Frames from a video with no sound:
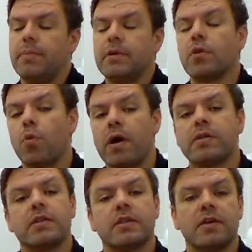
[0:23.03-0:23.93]
in the way
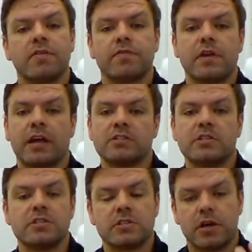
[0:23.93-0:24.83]
that they've actually
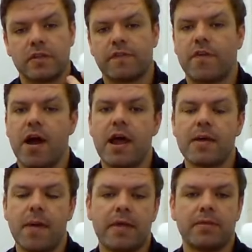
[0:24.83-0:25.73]
designed the
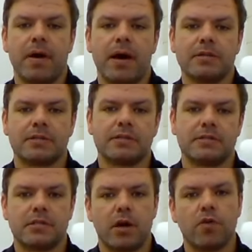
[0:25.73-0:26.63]
frame and the mask
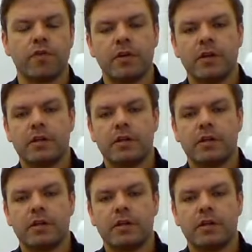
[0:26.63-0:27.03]
itself.